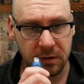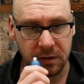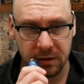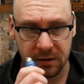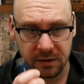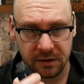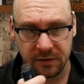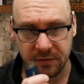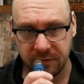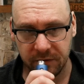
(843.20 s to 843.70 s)
It
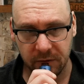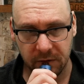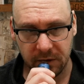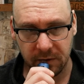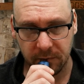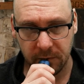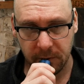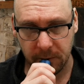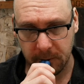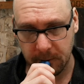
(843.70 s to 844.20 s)
does feel
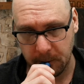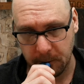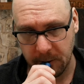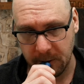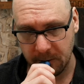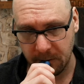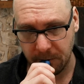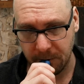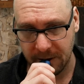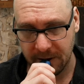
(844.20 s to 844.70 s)
comfortable in the
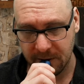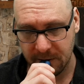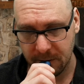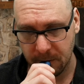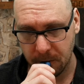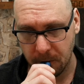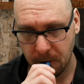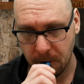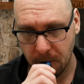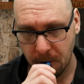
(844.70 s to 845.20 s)
mouthpiece.
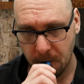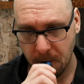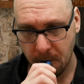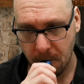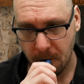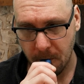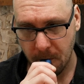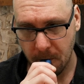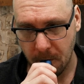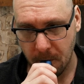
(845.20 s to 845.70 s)

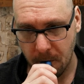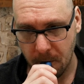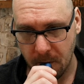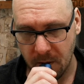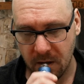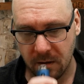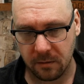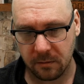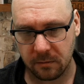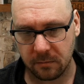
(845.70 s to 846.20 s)

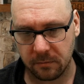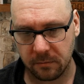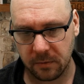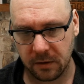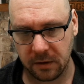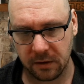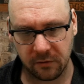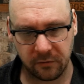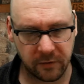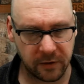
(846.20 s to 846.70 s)

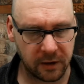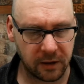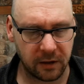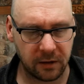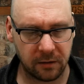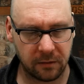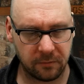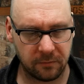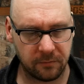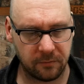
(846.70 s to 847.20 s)
It's
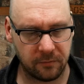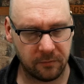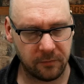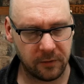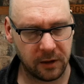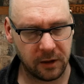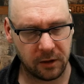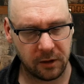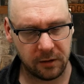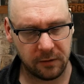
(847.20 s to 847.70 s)
very,
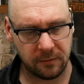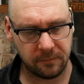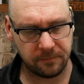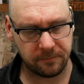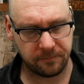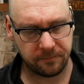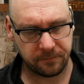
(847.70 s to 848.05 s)
very good.